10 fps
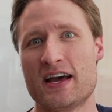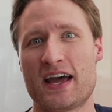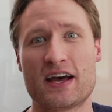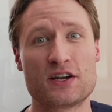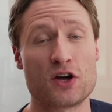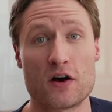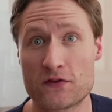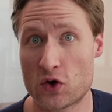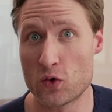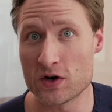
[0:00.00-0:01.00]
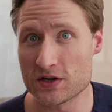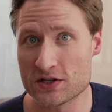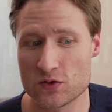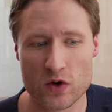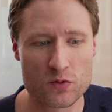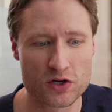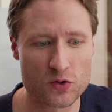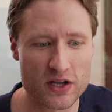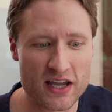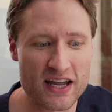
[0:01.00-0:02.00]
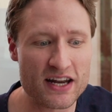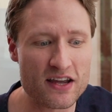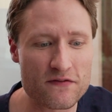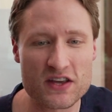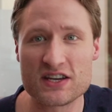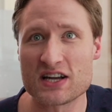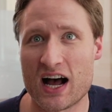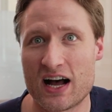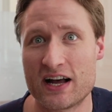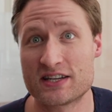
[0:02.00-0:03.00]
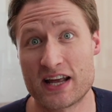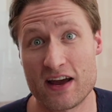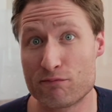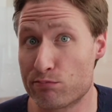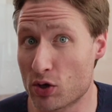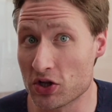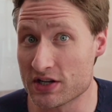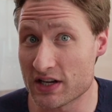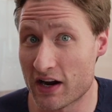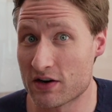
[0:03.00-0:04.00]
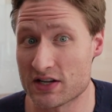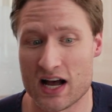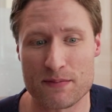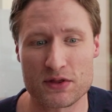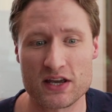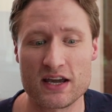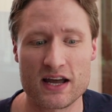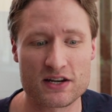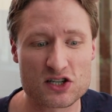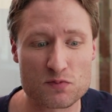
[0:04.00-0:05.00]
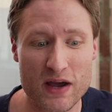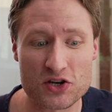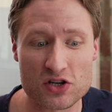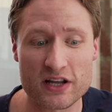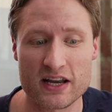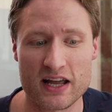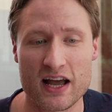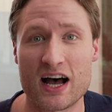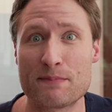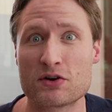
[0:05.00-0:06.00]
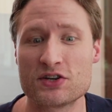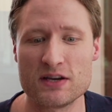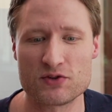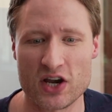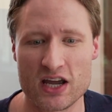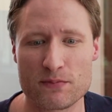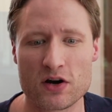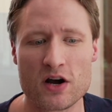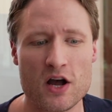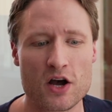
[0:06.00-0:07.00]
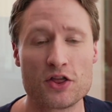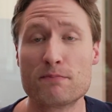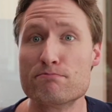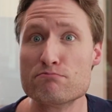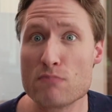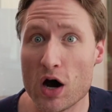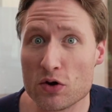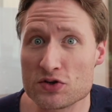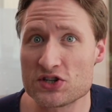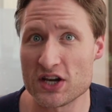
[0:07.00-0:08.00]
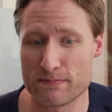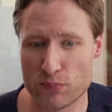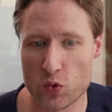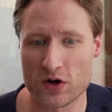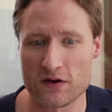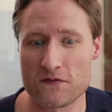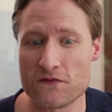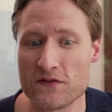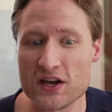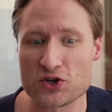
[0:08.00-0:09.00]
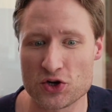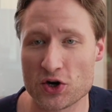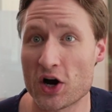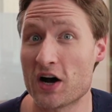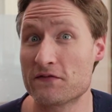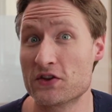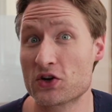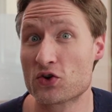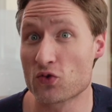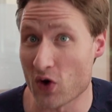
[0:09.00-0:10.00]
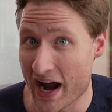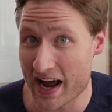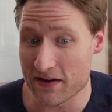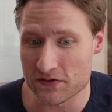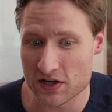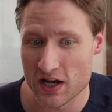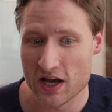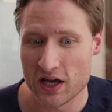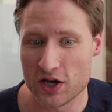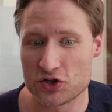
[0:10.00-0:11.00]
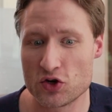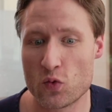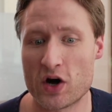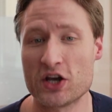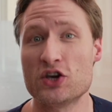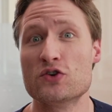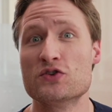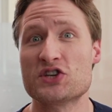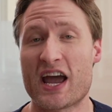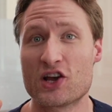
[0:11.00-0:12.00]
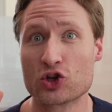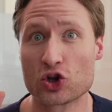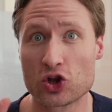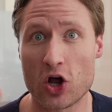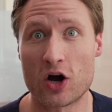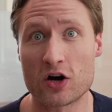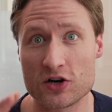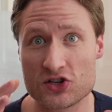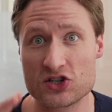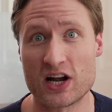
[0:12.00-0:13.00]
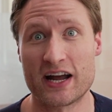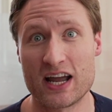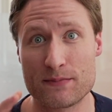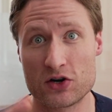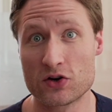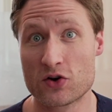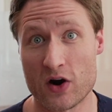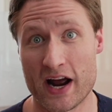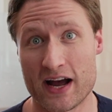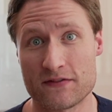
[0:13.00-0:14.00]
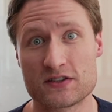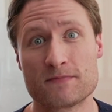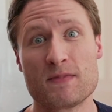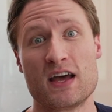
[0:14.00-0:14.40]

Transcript: And of course, when we're doing any of these eyes that have bullous keratopathy, and especially in a hyperdeep chamber, the most important feature of the graft is you want to use a large diameter graft.